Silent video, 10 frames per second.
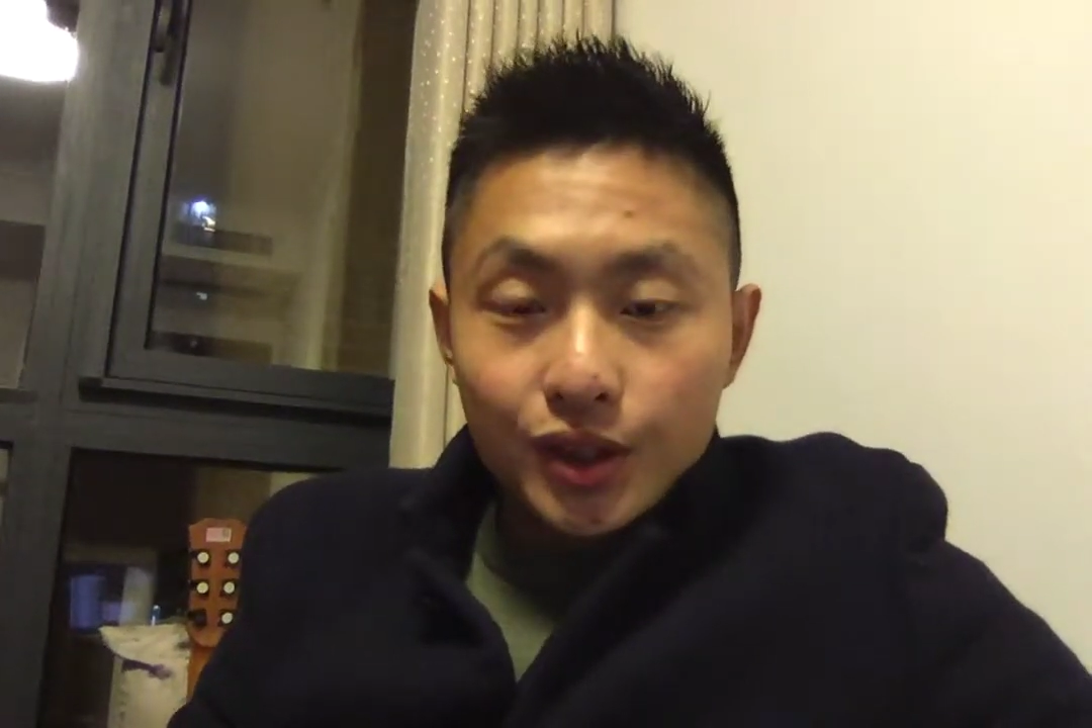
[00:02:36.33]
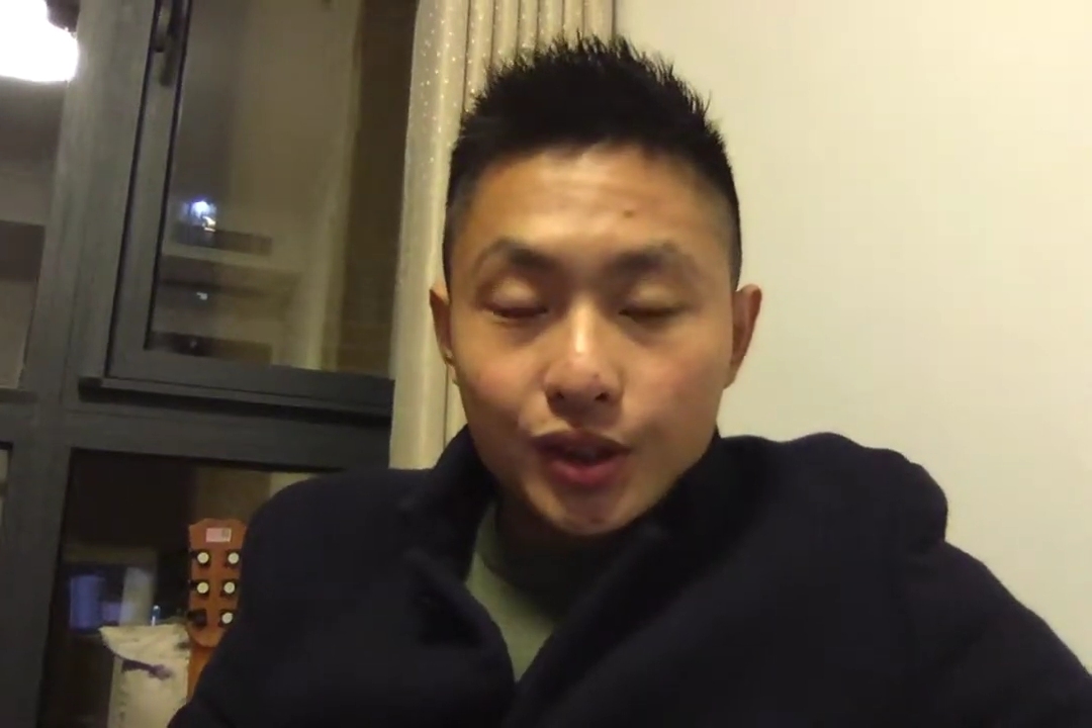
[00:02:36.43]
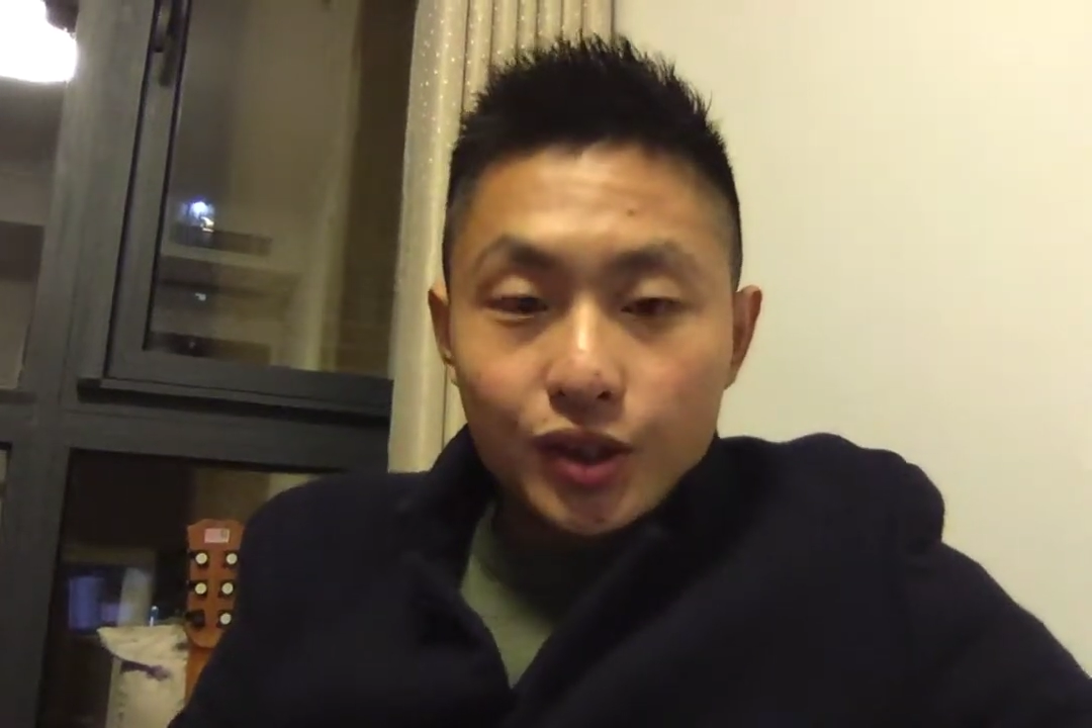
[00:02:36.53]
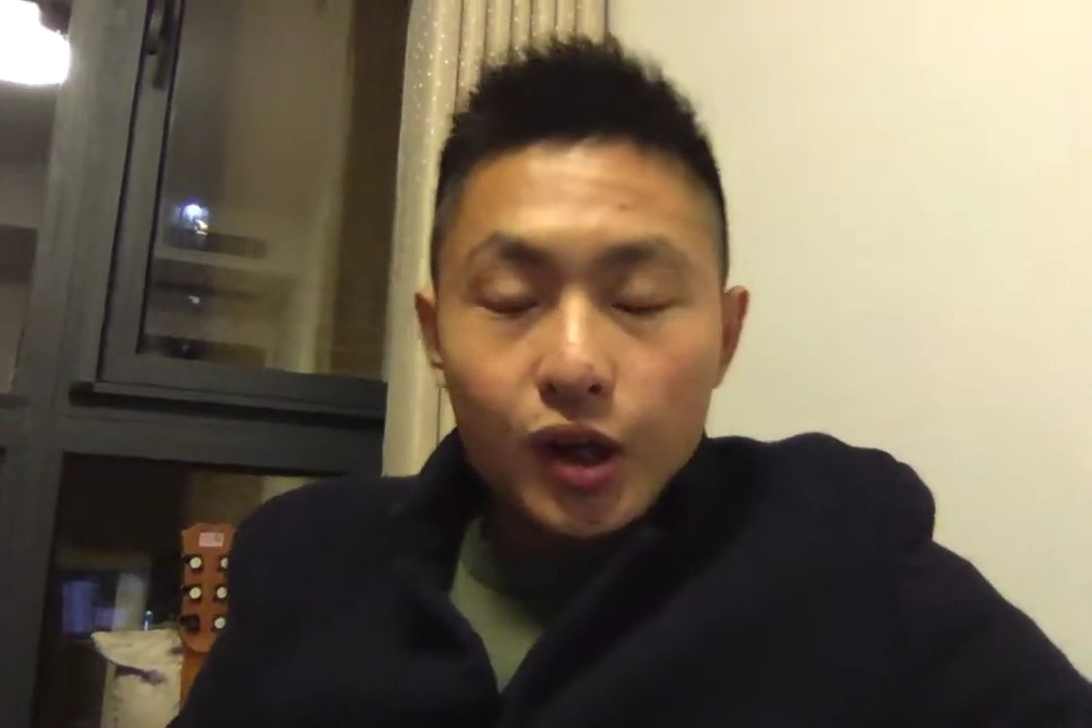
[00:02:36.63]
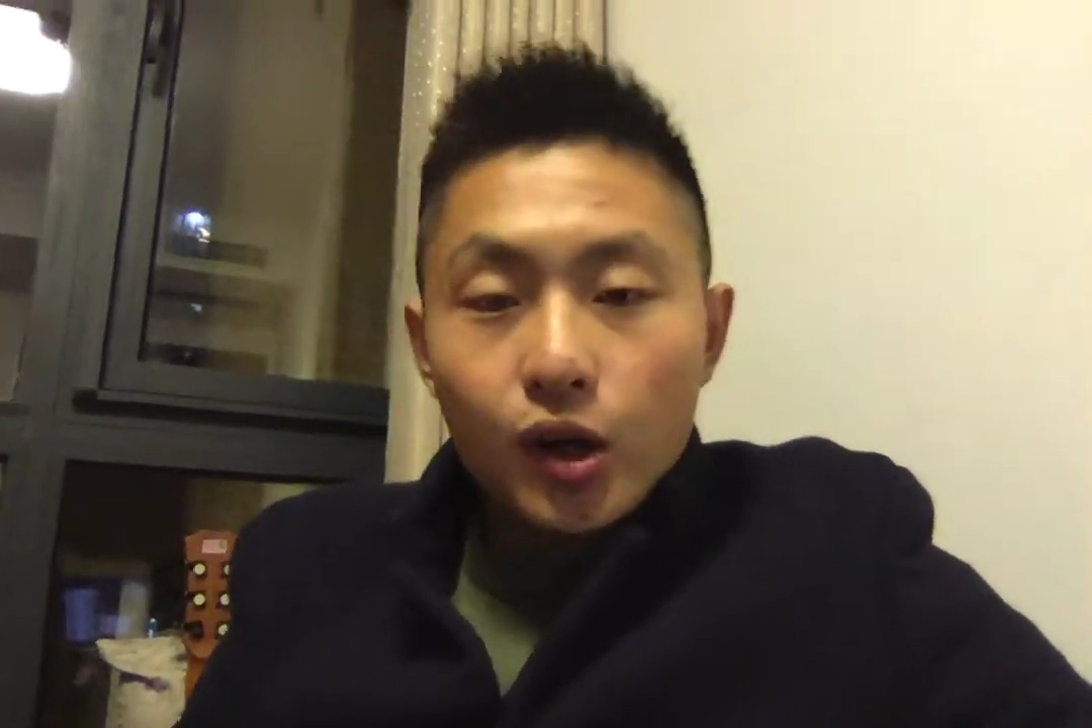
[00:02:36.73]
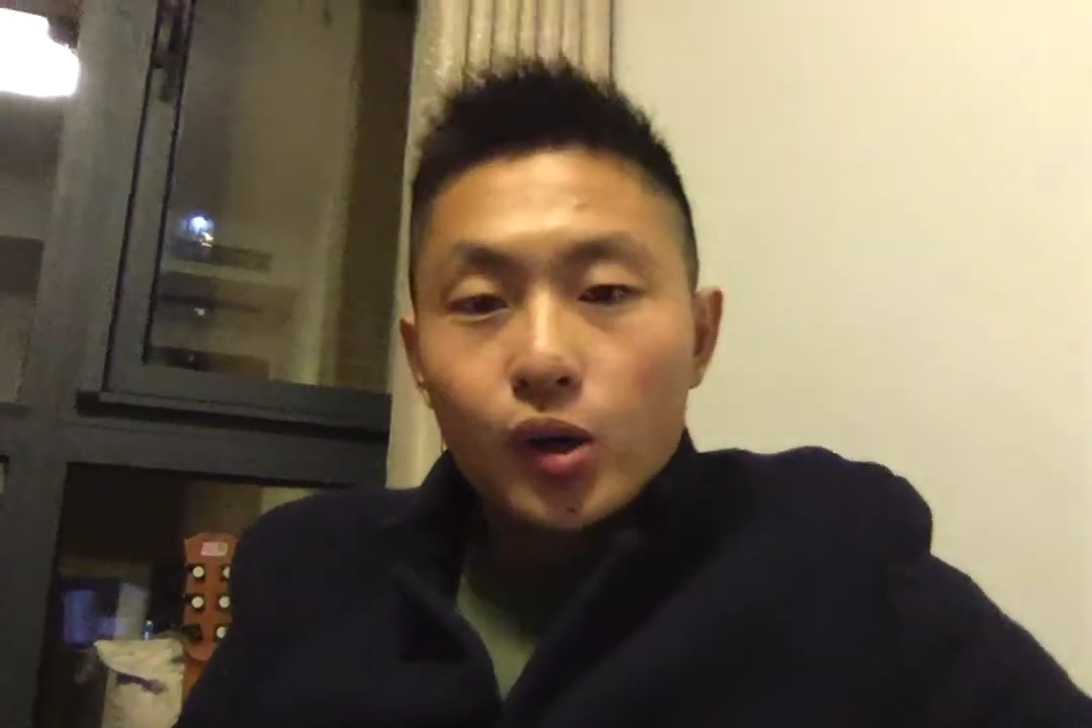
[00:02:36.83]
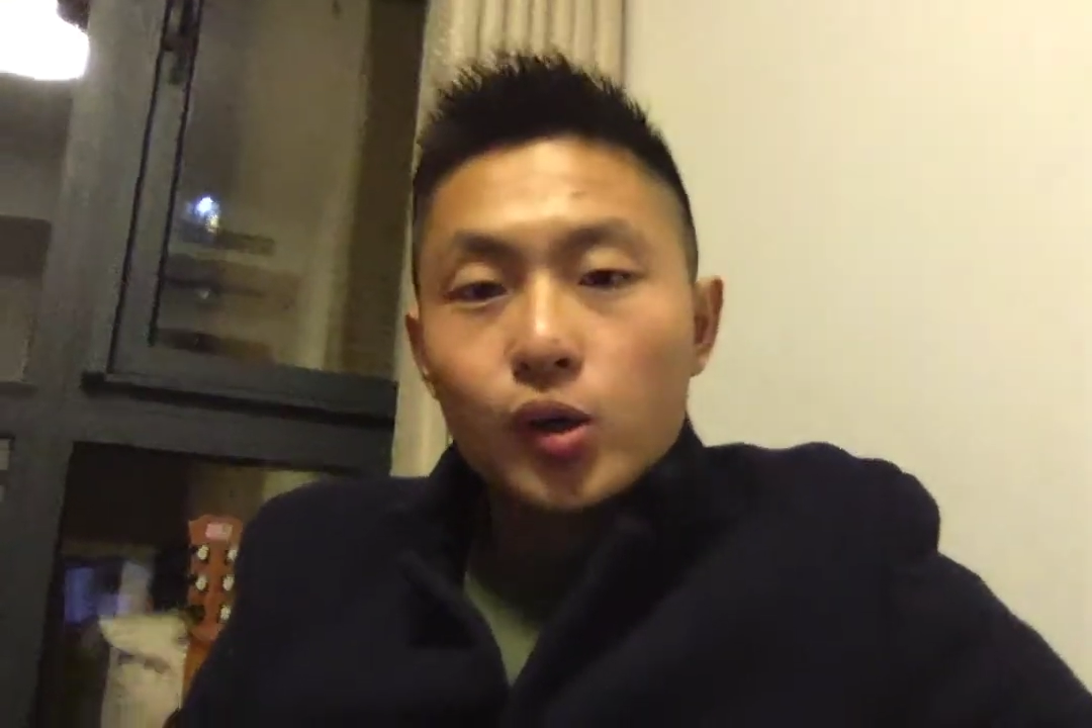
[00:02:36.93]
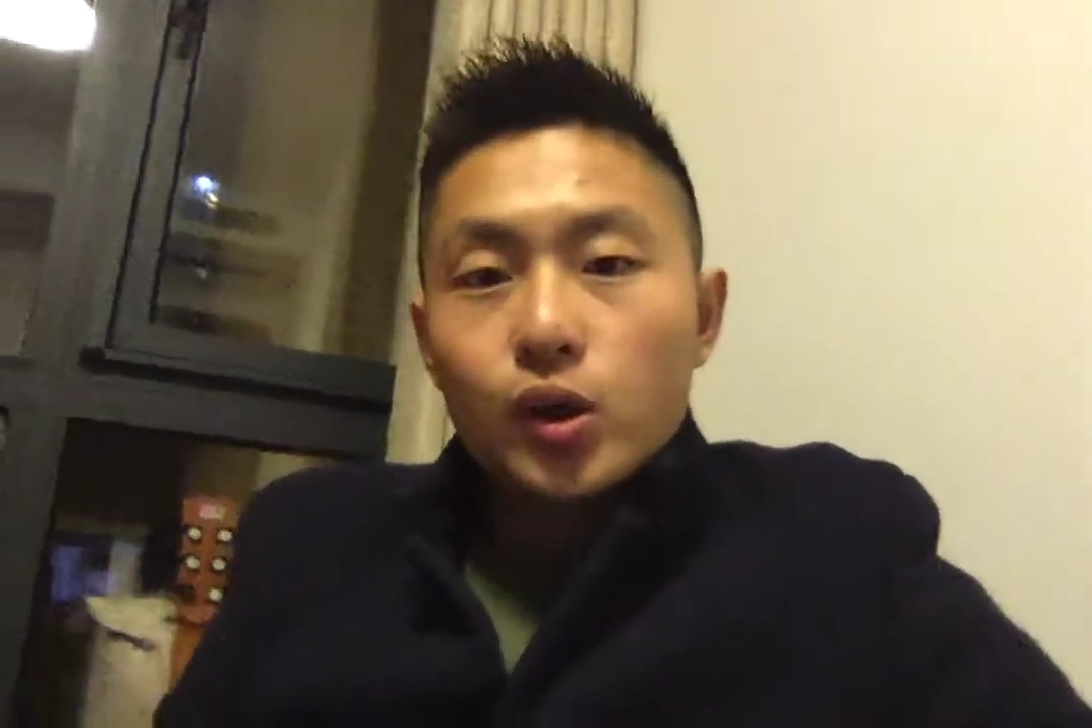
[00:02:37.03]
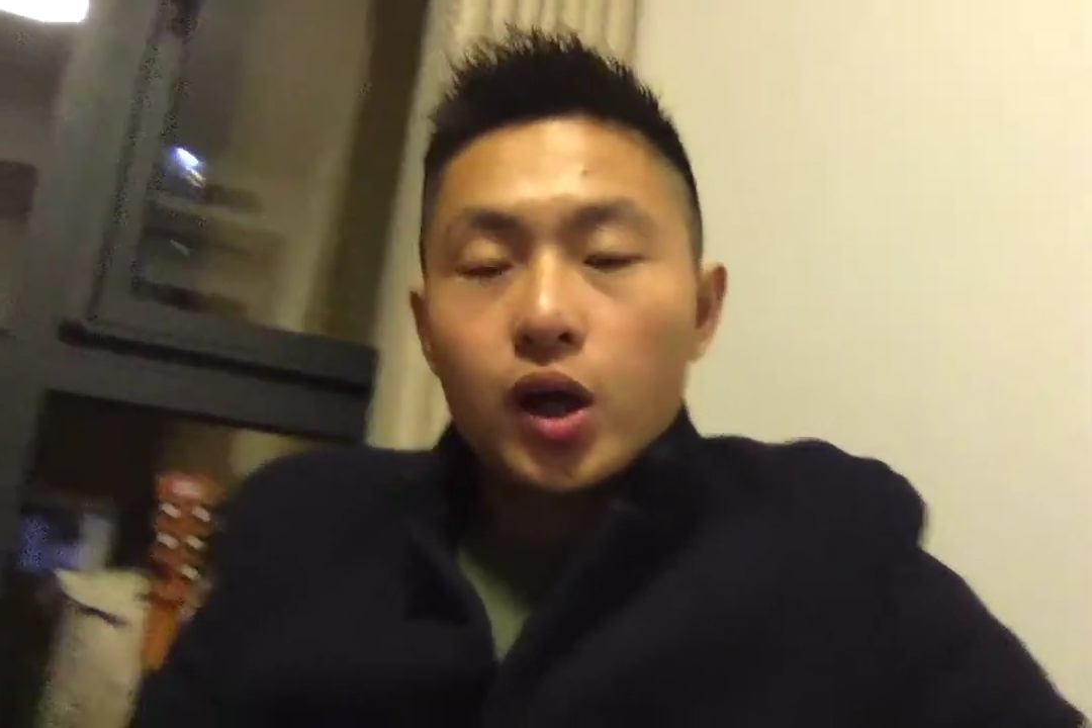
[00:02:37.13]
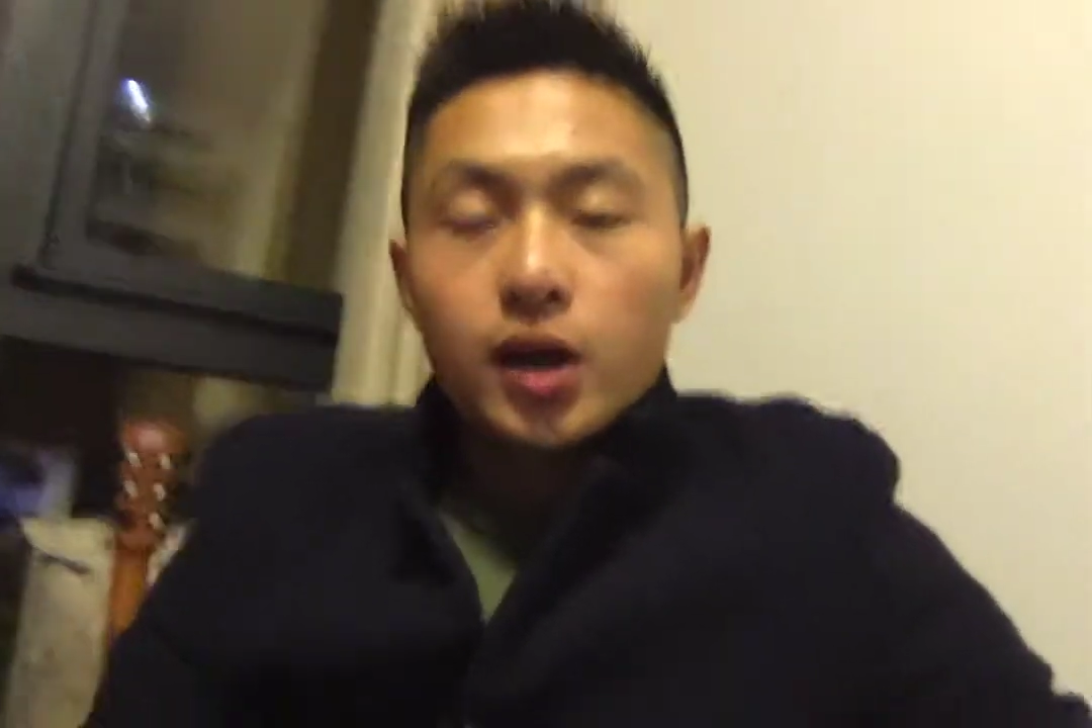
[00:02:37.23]

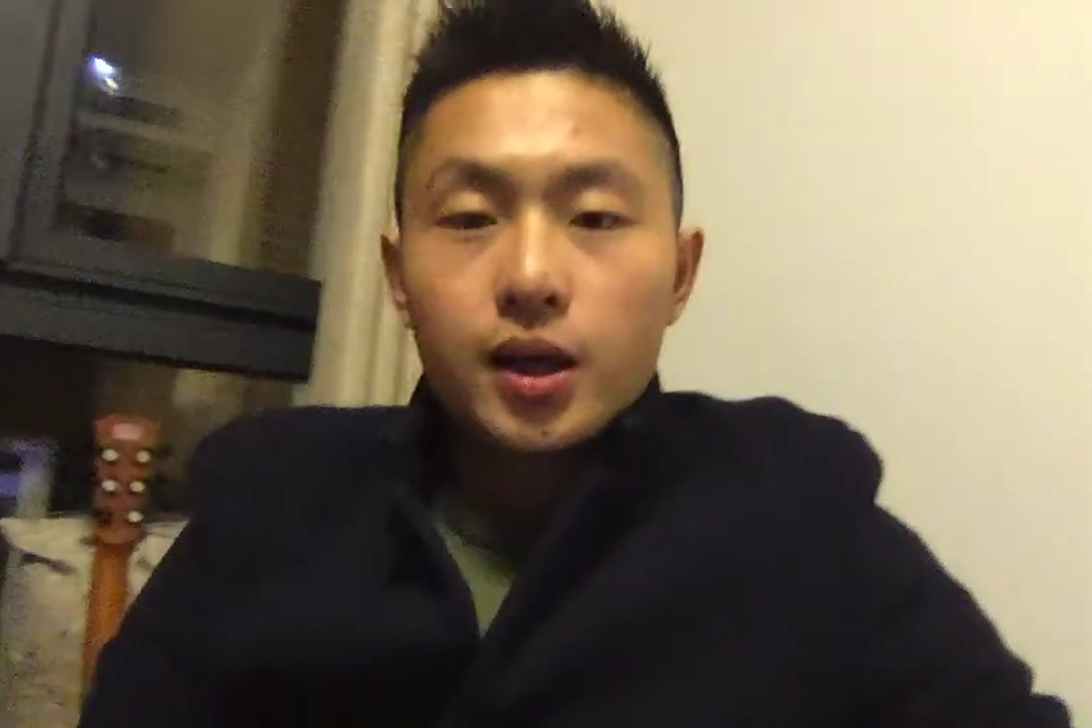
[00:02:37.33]
So